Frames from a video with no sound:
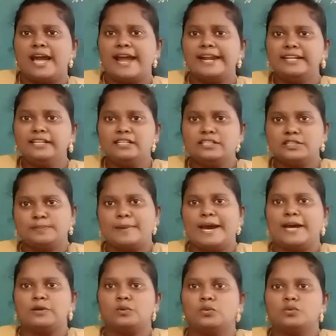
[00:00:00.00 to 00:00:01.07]
and
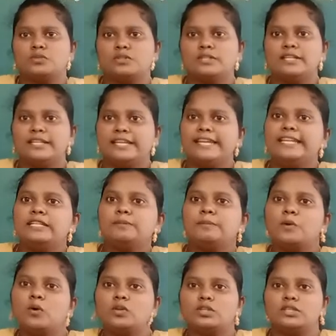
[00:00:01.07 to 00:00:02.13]
sparrows eat
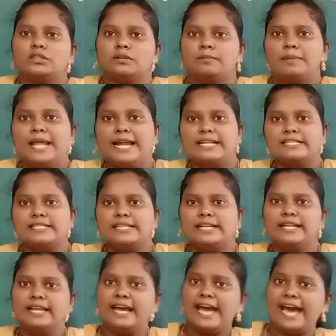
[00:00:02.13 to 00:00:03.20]
both plants and
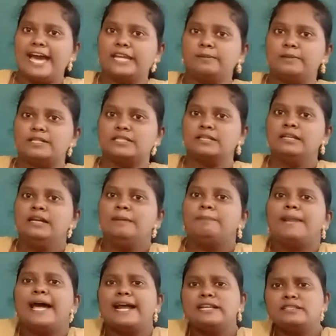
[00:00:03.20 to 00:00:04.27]
animals.
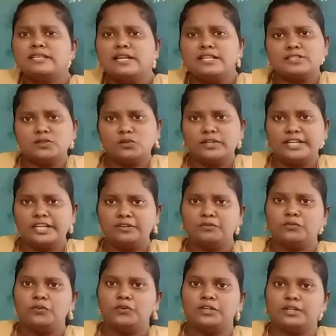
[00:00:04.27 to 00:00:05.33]
Plants also need
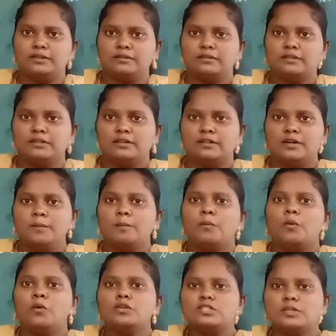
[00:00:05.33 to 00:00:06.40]
food.
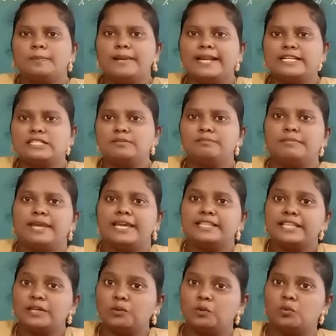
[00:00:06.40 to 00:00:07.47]
Most plants make
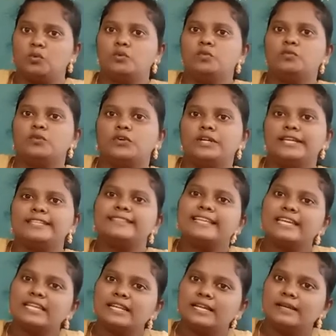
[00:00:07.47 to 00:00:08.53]
their own food in
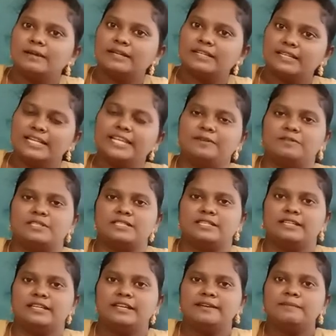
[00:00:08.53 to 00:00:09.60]
their leaves.
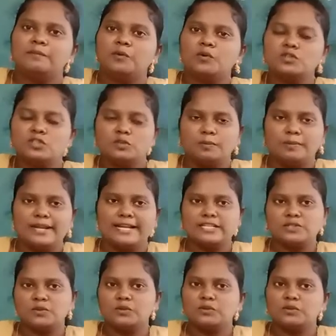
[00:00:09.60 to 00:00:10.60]
Most plants